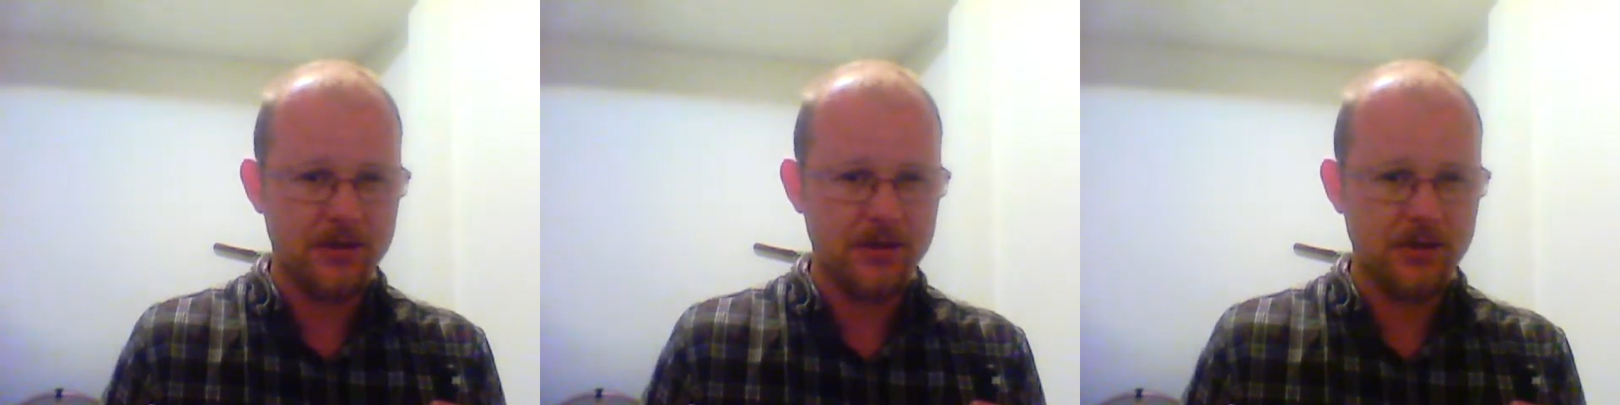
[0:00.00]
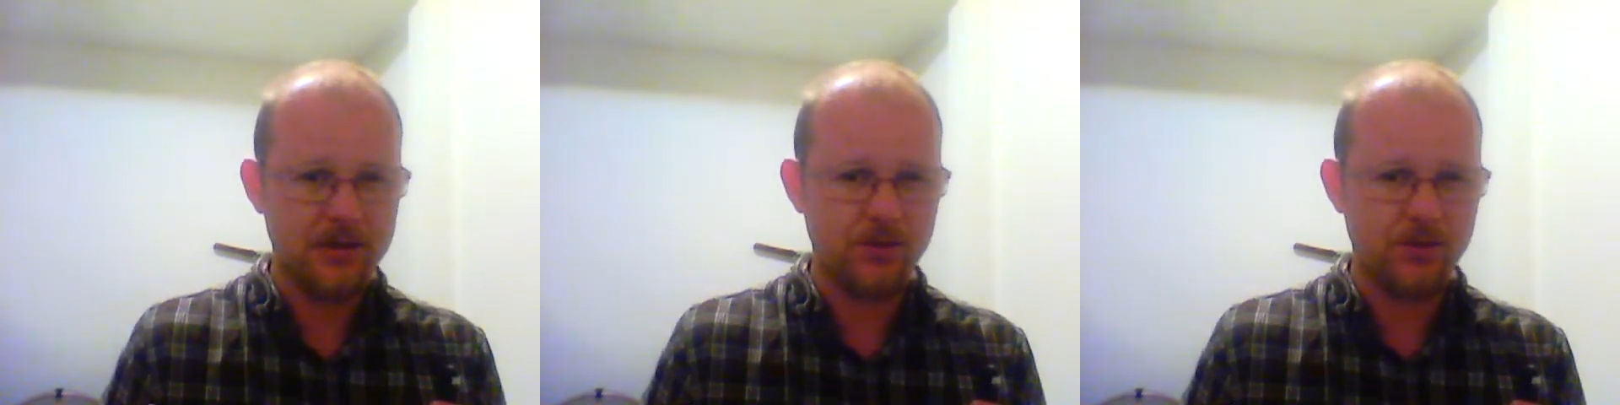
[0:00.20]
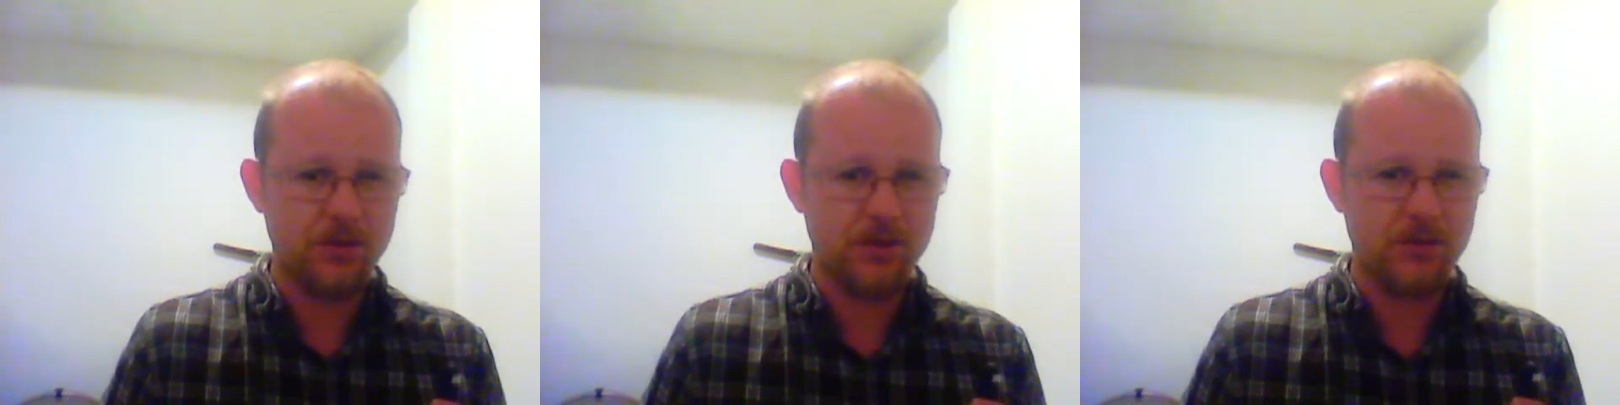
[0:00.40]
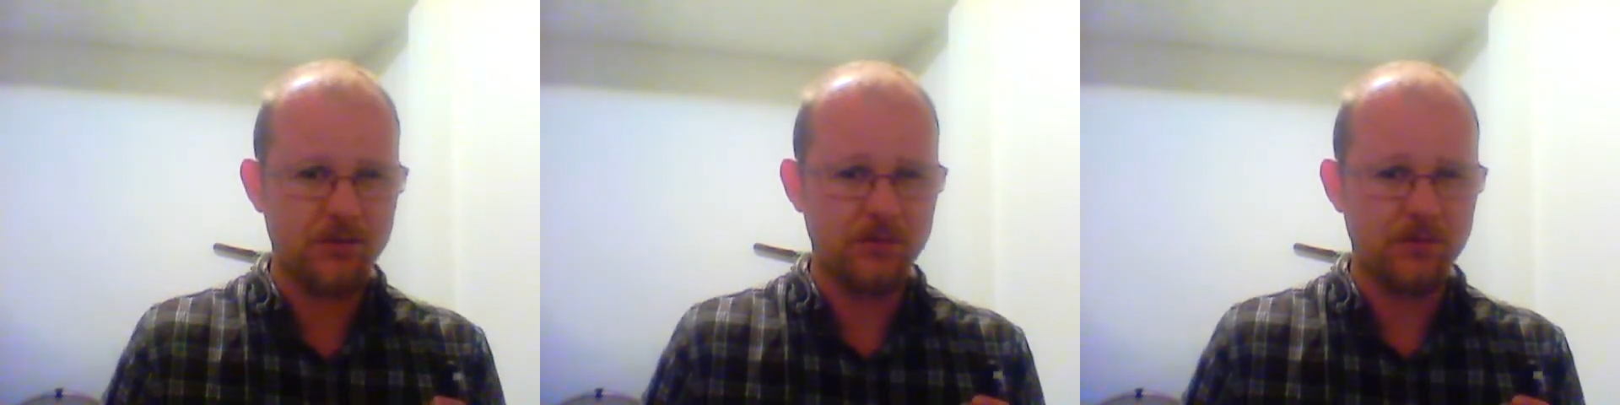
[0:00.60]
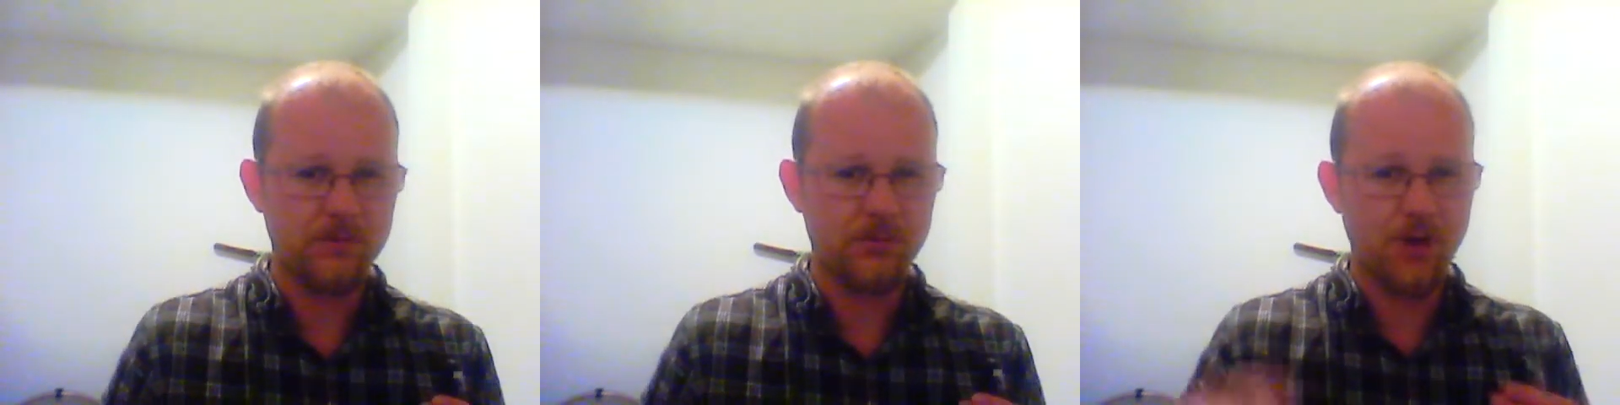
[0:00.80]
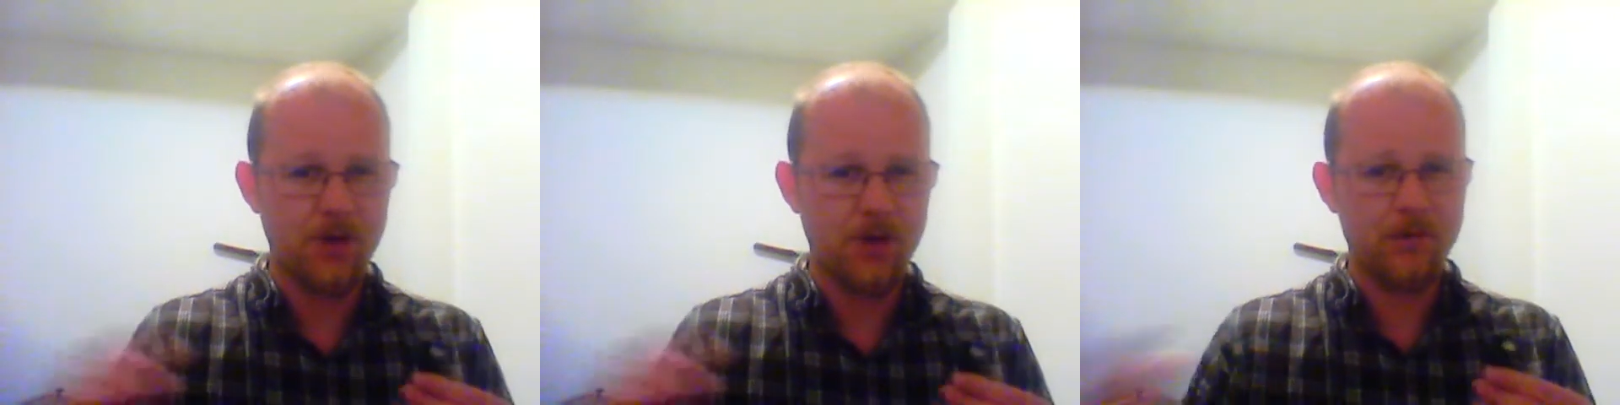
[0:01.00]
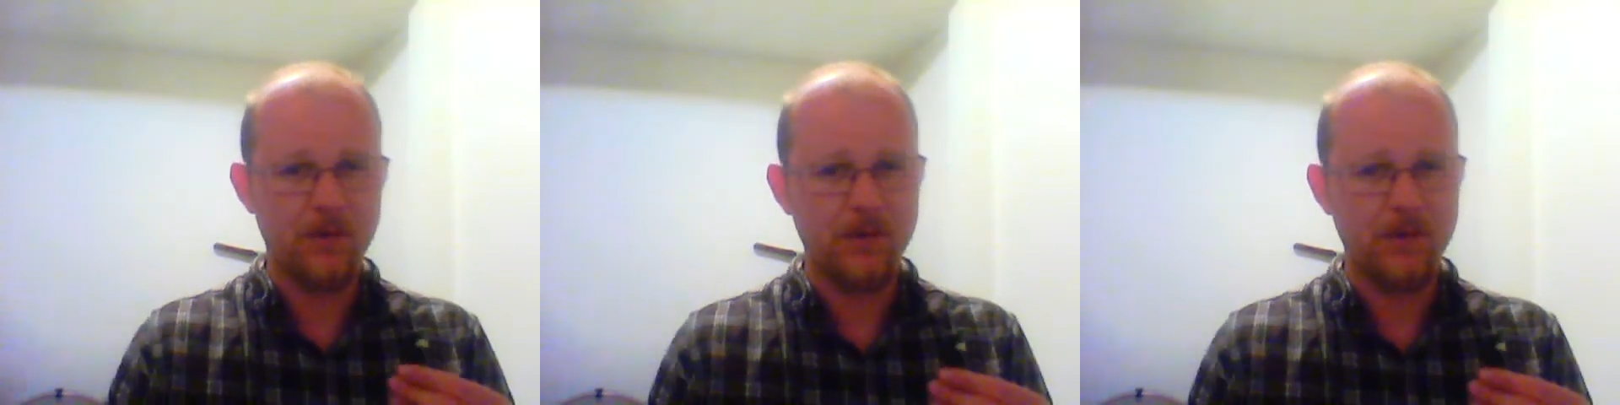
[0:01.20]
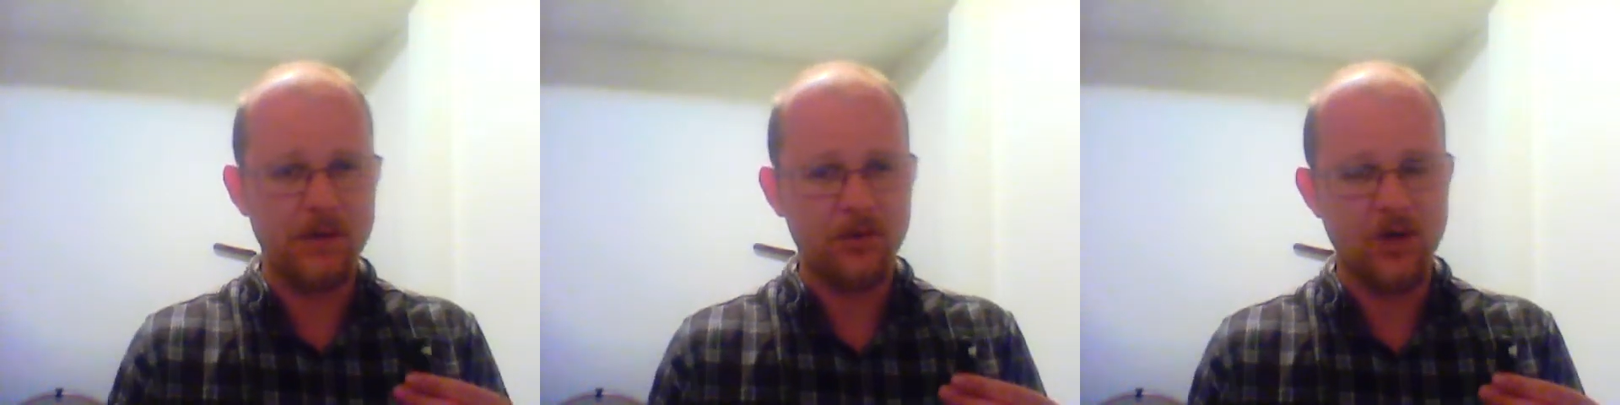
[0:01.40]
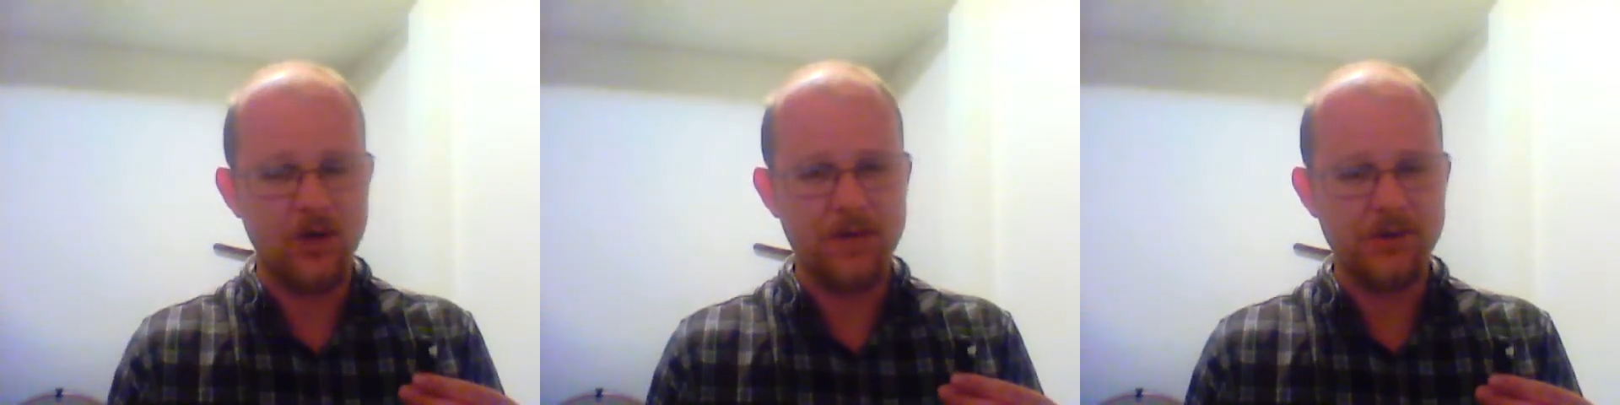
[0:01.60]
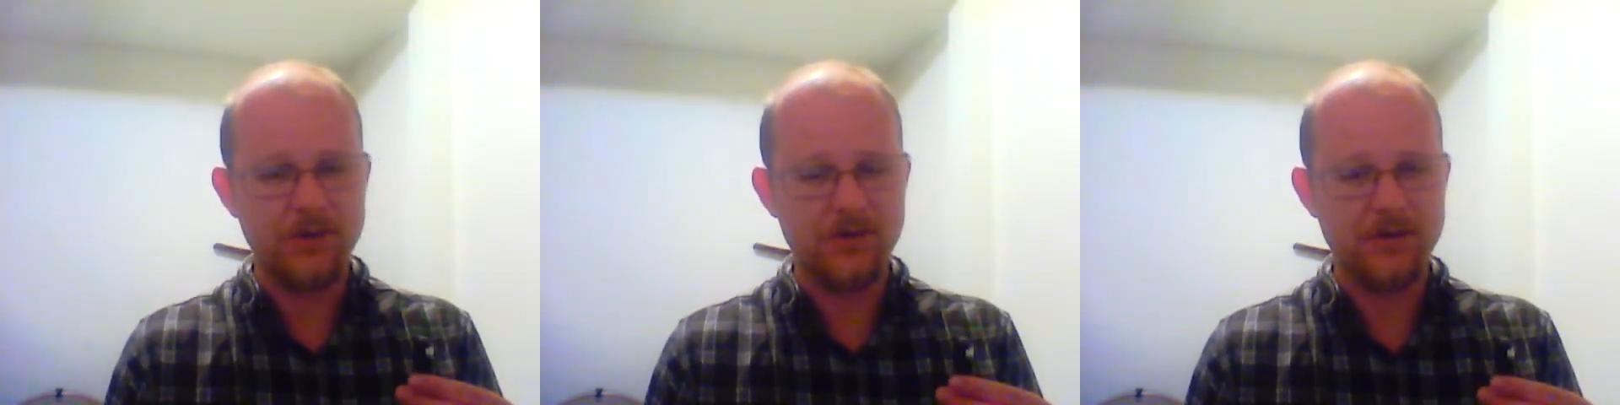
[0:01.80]
So you put the proper amount of
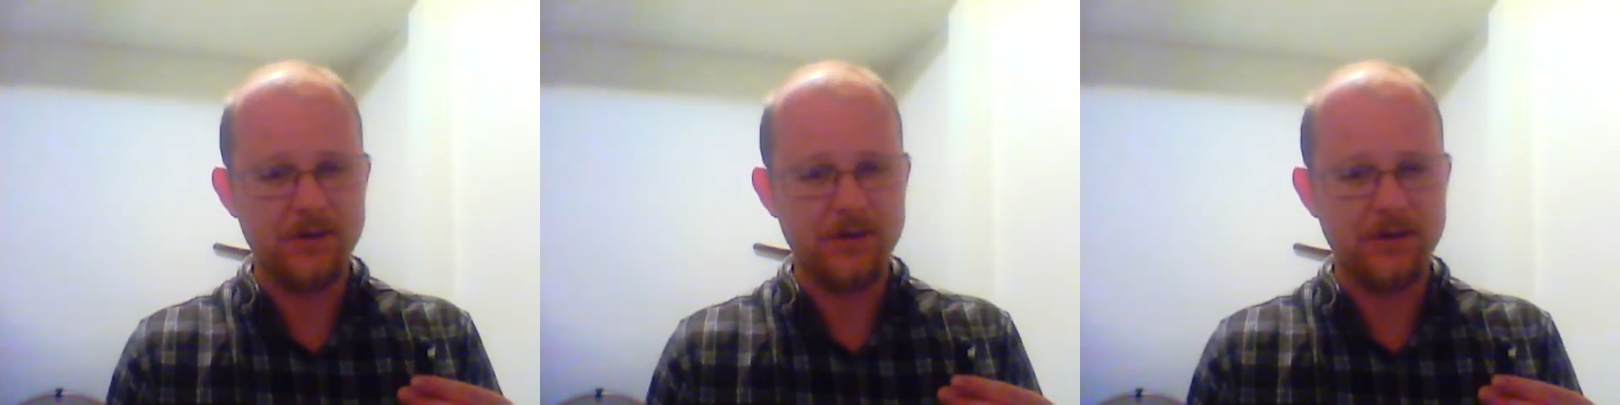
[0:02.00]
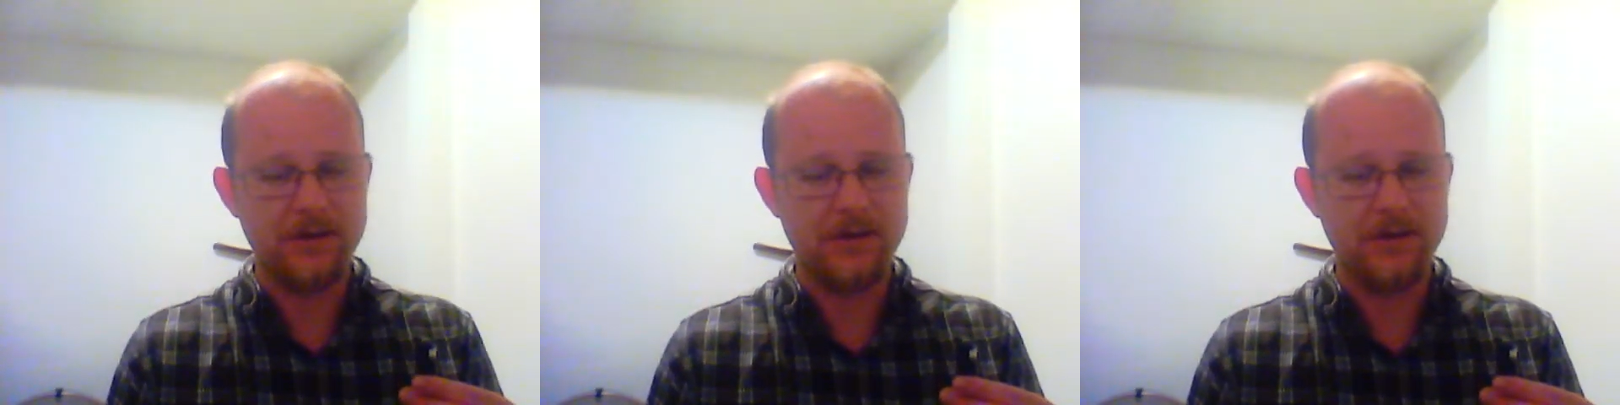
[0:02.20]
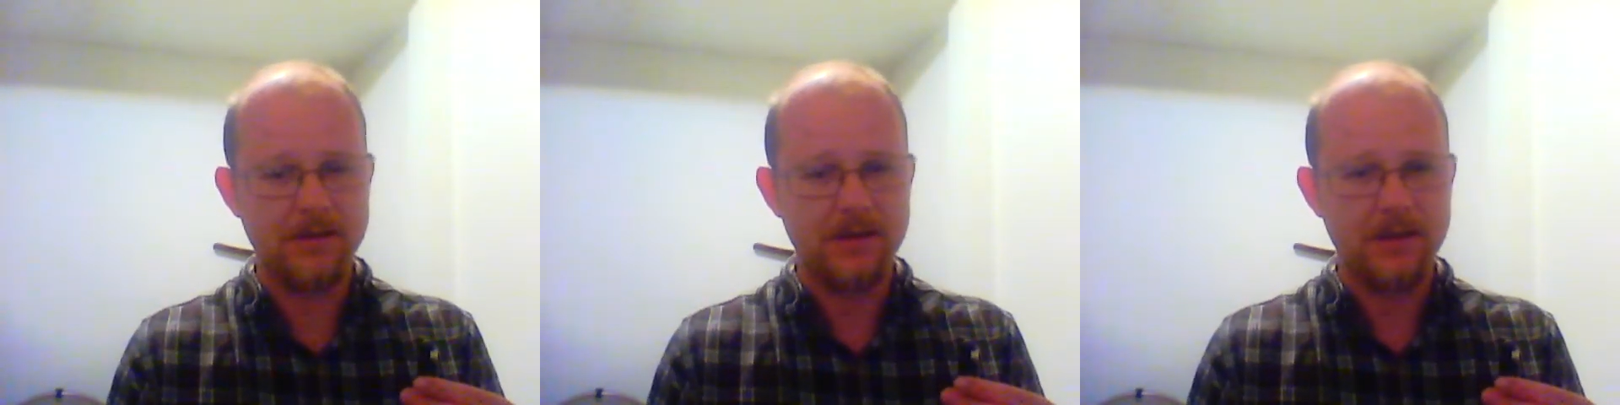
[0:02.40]
priming sugar in,